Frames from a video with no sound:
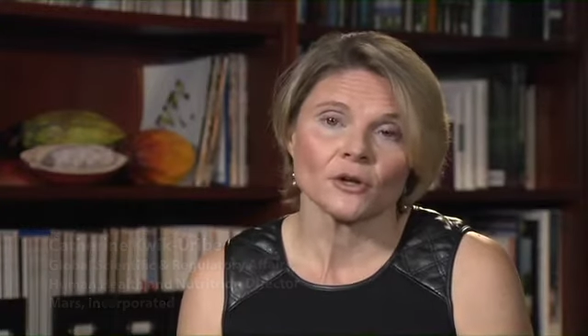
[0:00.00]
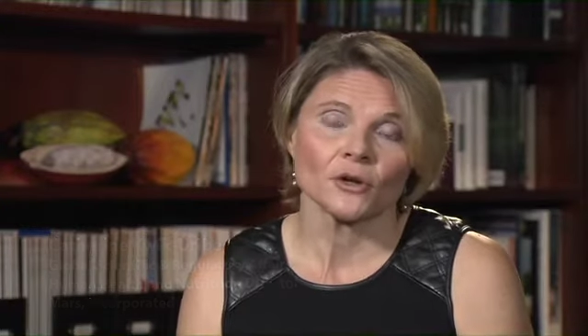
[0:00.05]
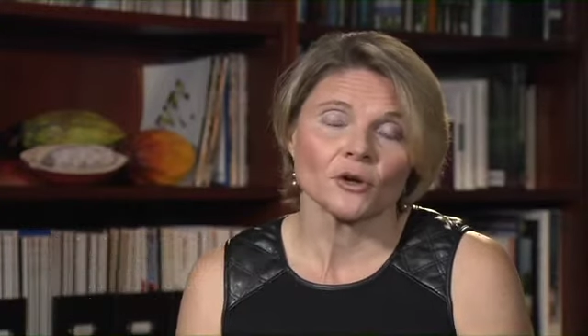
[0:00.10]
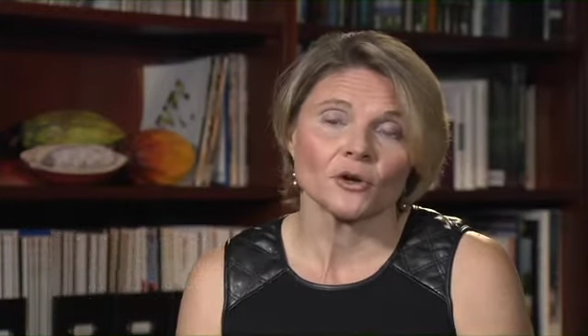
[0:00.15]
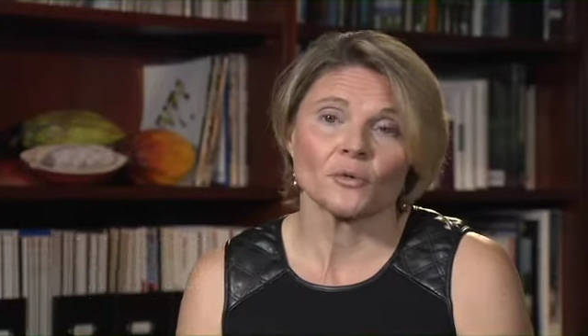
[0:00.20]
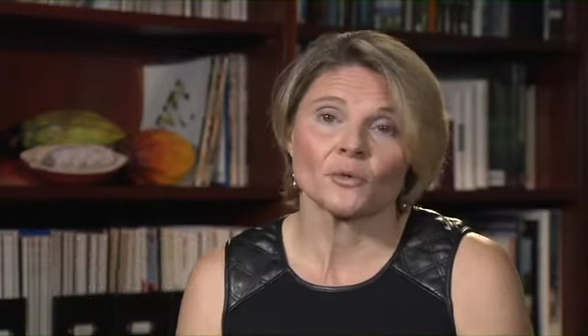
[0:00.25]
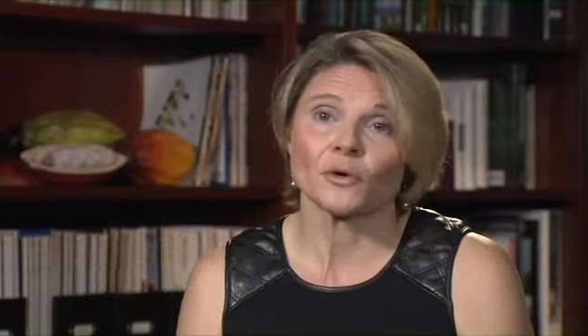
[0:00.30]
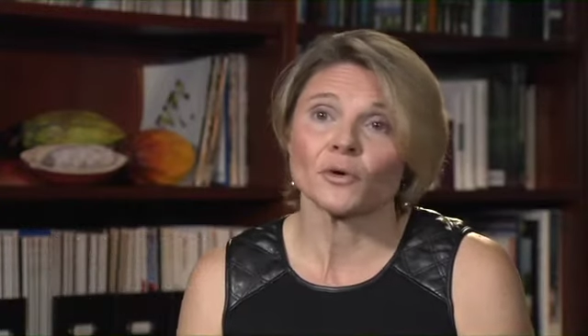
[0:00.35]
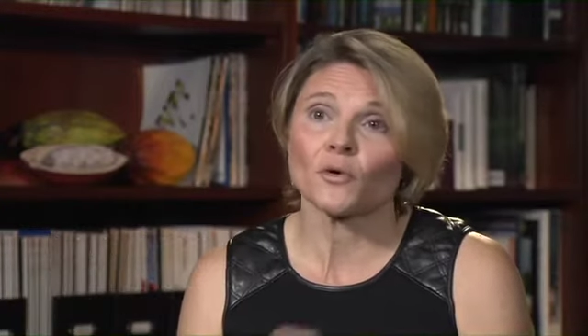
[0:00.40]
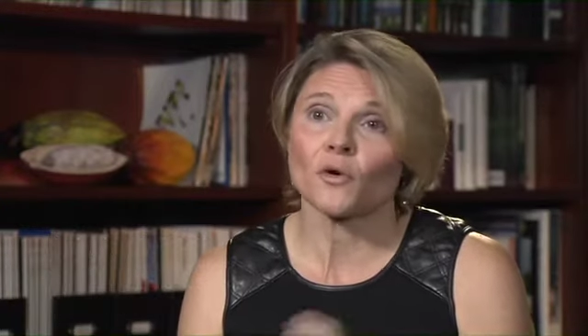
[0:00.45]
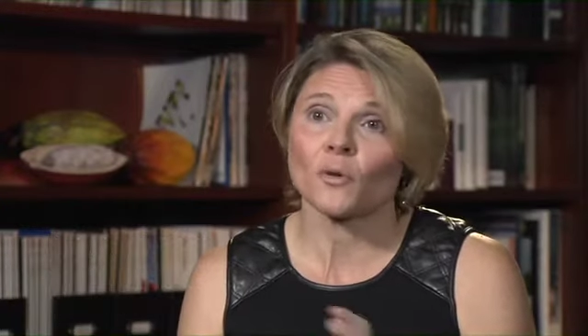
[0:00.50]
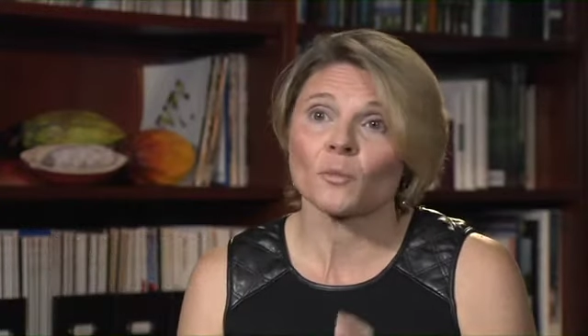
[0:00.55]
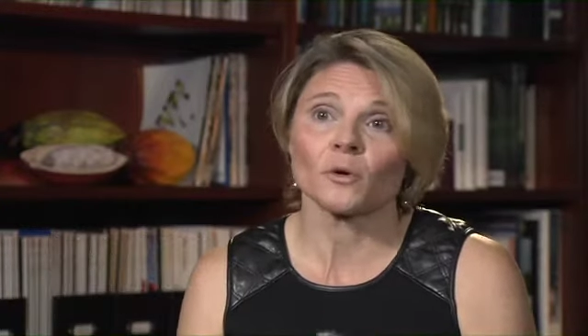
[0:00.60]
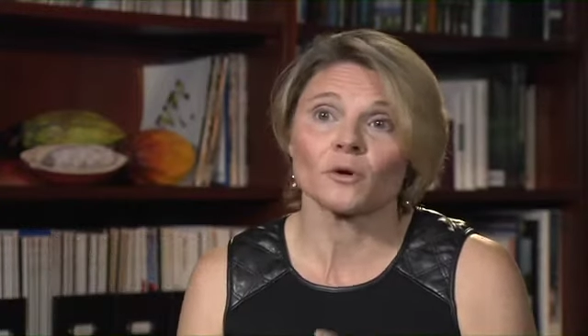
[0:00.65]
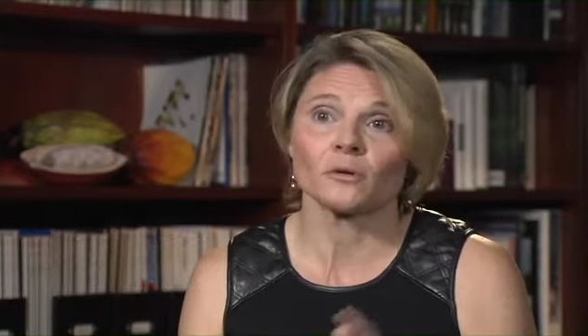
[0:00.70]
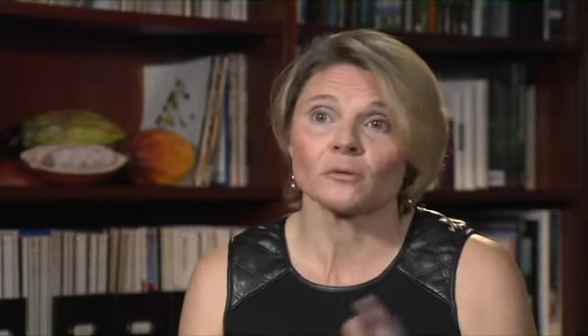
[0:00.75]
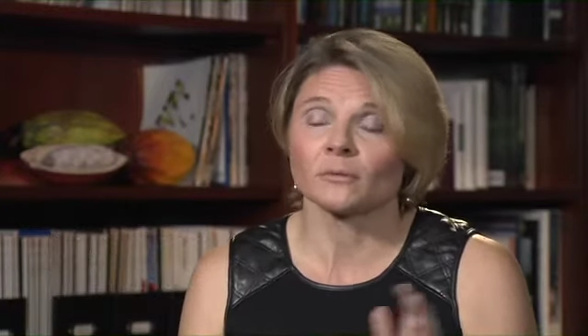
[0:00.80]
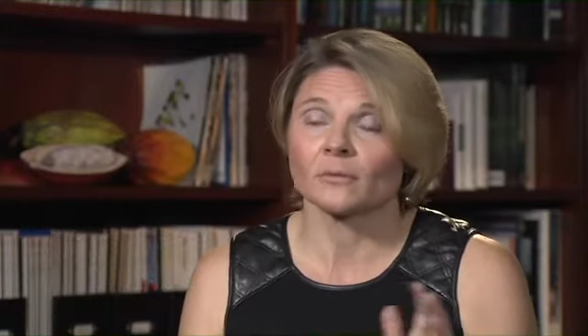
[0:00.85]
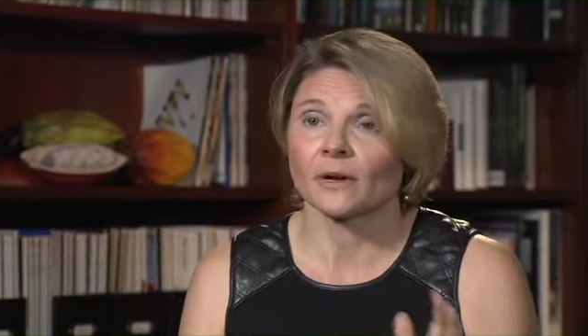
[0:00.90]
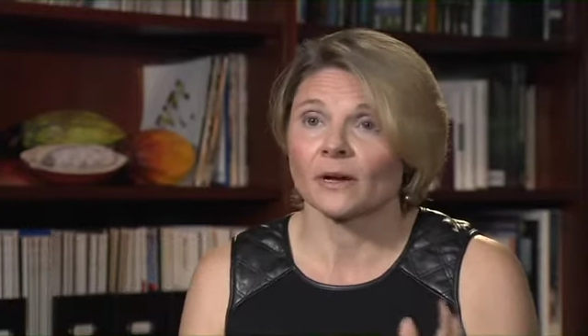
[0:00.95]
who were
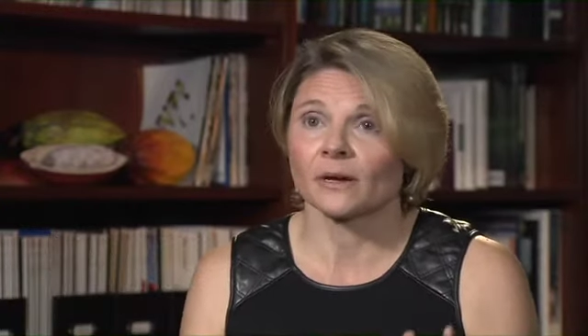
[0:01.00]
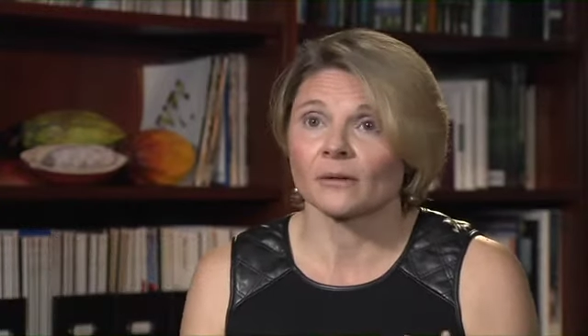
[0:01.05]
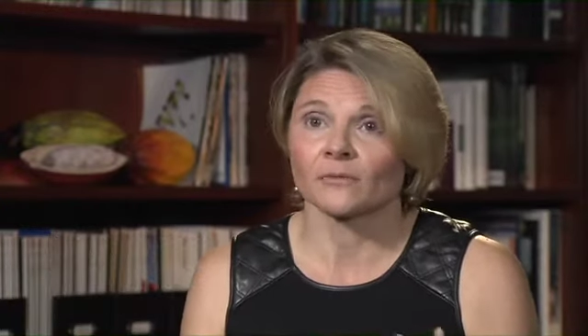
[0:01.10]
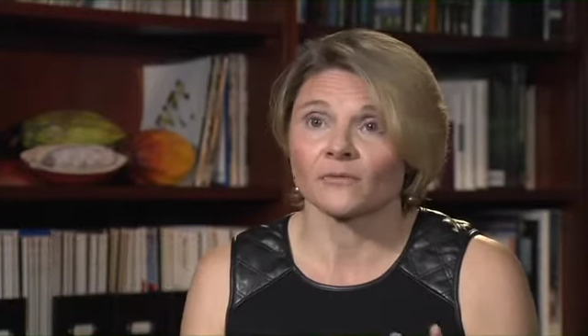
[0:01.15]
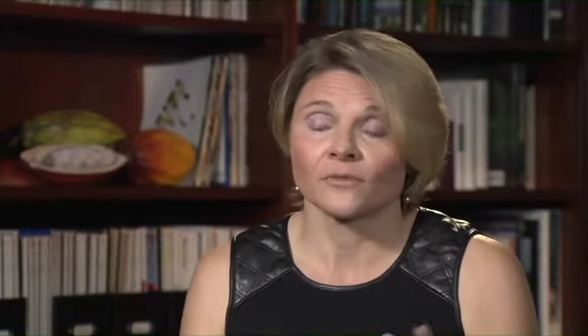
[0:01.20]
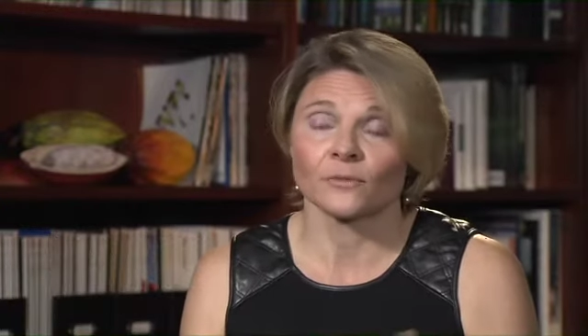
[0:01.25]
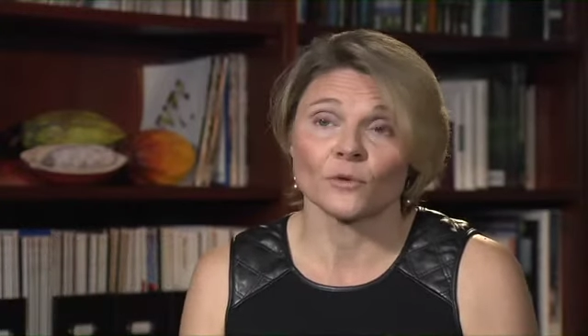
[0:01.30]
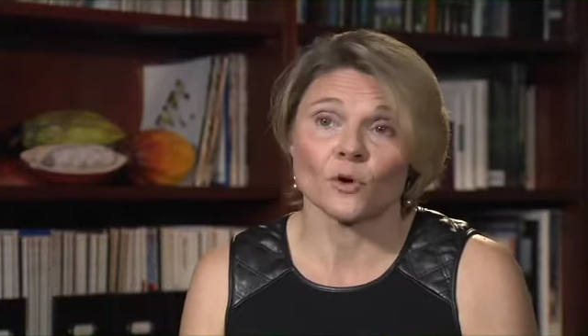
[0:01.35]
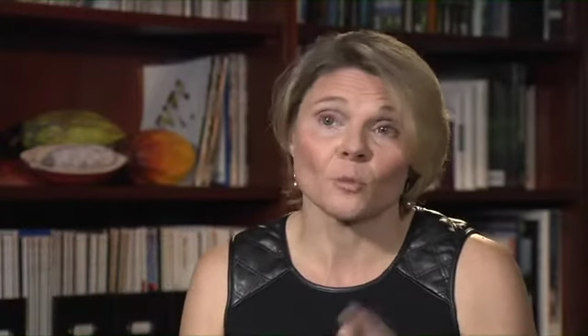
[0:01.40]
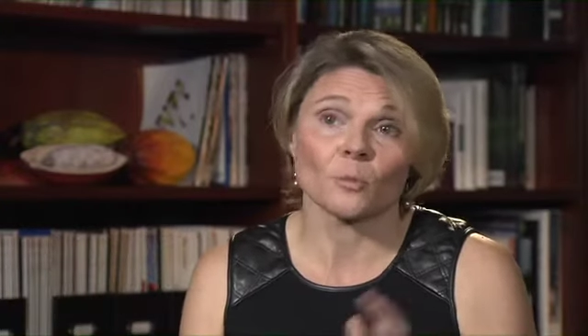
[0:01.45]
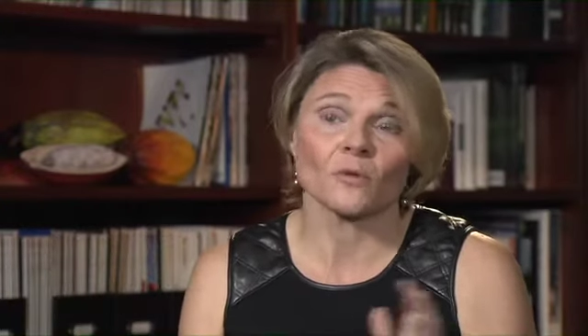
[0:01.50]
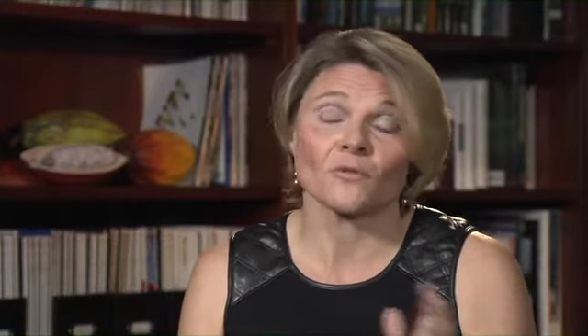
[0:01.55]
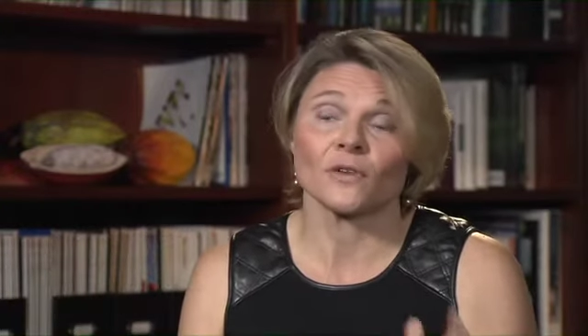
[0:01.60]
normal